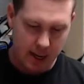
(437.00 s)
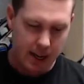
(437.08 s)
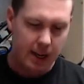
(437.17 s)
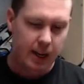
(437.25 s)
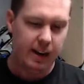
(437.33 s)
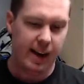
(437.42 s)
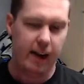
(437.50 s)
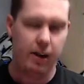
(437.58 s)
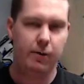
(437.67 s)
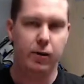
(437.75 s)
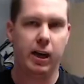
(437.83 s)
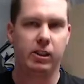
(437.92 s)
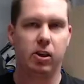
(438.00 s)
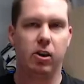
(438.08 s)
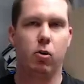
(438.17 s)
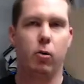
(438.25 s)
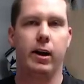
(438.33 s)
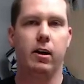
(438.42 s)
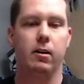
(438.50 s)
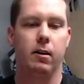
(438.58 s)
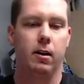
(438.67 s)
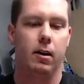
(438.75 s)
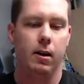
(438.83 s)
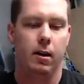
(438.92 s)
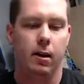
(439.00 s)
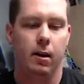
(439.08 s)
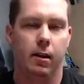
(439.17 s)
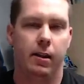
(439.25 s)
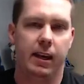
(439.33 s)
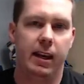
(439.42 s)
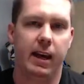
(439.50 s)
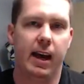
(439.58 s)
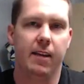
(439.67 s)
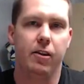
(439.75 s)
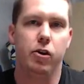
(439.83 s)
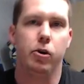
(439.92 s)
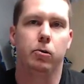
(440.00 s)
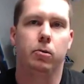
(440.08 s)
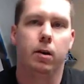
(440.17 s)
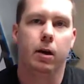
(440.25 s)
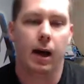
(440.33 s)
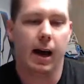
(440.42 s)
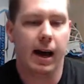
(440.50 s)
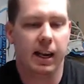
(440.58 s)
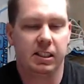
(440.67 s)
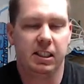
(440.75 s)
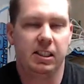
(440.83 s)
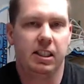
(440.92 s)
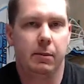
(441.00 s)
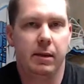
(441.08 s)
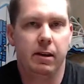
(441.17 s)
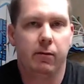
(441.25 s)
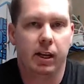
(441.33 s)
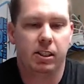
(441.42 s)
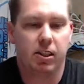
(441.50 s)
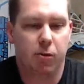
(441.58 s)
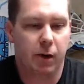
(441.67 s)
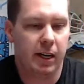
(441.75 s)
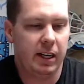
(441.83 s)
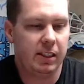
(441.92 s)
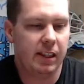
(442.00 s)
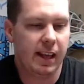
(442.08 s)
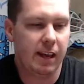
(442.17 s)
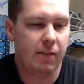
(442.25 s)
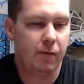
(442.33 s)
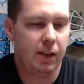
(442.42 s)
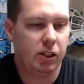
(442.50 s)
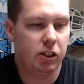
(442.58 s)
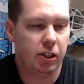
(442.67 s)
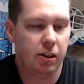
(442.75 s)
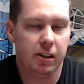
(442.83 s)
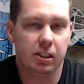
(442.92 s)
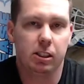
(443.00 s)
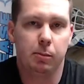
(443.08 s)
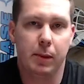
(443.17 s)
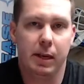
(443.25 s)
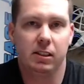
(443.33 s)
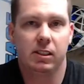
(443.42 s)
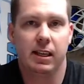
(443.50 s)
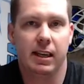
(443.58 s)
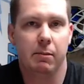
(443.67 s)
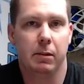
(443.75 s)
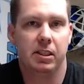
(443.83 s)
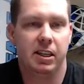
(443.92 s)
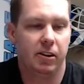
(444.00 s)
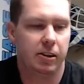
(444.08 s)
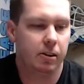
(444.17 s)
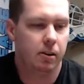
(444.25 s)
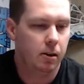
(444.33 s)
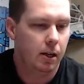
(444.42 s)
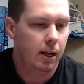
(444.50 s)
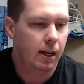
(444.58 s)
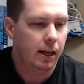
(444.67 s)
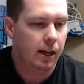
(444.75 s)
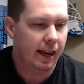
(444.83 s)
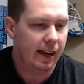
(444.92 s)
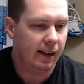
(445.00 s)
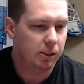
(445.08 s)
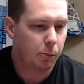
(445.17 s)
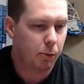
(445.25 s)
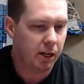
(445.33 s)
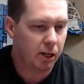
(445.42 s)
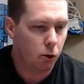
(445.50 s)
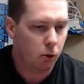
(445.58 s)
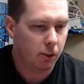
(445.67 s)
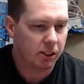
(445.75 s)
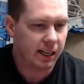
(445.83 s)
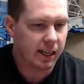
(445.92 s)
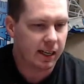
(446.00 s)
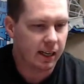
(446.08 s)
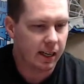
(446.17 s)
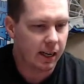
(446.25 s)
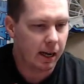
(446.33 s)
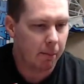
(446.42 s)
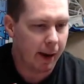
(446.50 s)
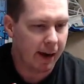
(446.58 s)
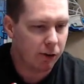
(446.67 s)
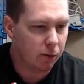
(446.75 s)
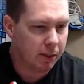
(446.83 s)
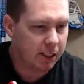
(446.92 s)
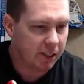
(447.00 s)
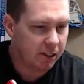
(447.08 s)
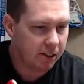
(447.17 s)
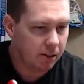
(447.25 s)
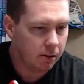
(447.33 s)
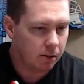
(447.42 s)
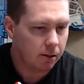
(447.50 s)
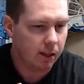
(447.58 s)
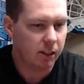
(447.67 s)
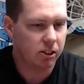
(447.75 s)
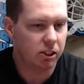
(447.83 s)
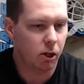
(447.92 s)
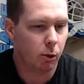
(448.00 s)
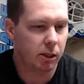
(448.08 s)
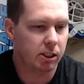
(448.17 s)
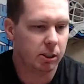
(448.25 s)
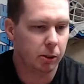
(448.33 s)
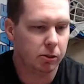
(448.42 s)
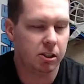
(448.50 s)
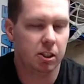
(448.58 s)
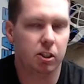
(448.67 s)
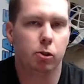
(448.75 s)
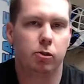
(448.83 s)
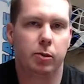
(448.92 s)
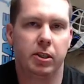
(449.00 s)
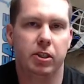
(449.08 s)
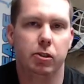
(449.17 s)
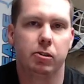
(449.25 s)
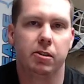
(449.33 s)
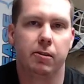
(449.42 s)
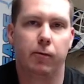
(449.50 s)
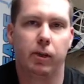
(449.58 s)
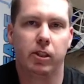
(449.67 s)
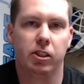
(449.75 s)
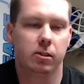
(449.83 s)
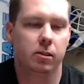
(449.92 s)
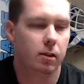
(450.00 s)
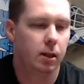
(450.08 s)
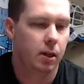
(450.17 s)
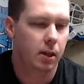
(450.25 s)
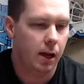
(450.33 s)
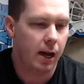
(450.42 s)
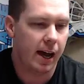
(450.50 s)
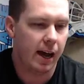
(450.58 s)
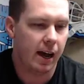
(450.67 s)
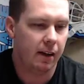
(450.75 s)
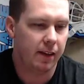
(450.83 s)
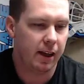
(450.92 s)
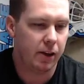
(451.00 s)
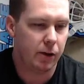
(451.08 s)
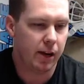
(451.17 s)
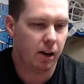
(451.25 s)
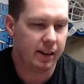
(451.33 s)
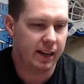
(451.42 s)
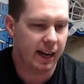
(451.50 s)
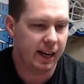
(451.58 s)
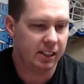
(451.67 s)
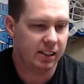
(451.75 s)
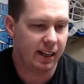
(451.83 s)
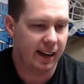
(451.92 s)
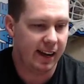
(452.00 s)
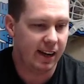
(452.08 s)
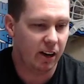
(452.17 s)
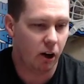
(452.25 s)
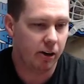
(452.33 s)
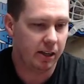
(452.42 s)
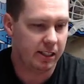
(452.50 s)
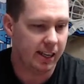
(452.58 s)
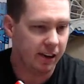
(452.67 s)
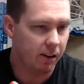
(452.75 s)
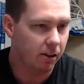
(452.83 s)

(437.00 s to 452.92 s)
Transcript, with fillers: Now, if you guys aren't aware, the uh, the new uh, CCM Eflex 3s, they feature the speed skin material and it's pretty cool. It's like a, a micro material, and so what it's supposed to do is reduce the friction uh, that you get on the ice. And I can already tell,